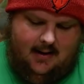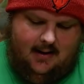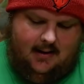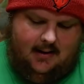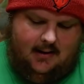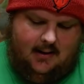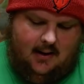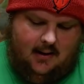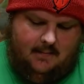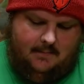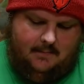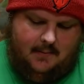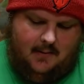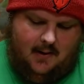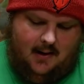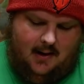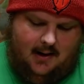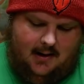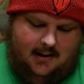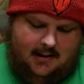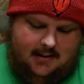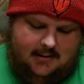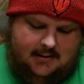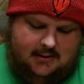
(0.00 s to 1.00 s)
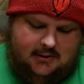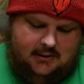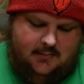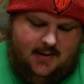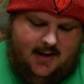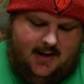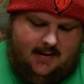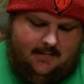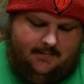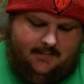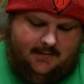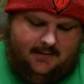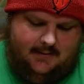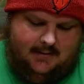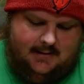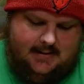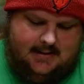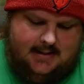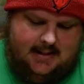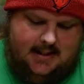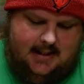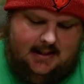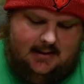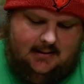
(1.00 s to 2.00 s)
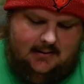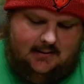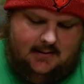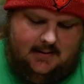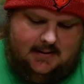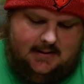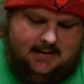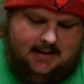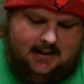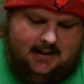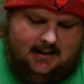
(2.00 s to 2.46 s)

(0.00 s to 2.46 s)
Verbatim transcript: In our broad sweep, the city looks